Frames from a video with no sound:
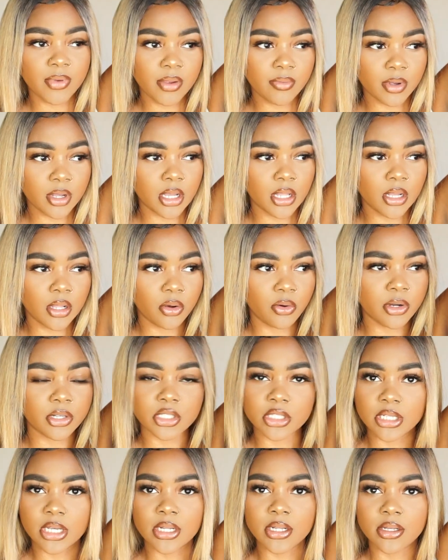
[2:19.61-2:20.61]
favorite color,
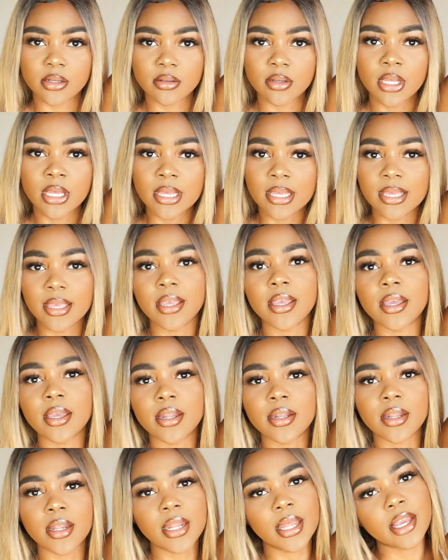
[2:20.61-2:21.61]
orange and yellow.
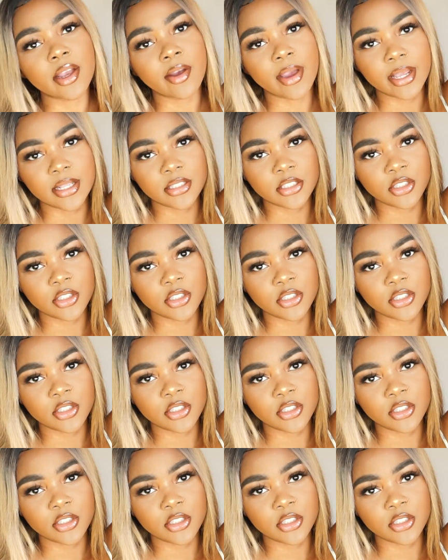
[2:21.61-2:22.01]
And I like gray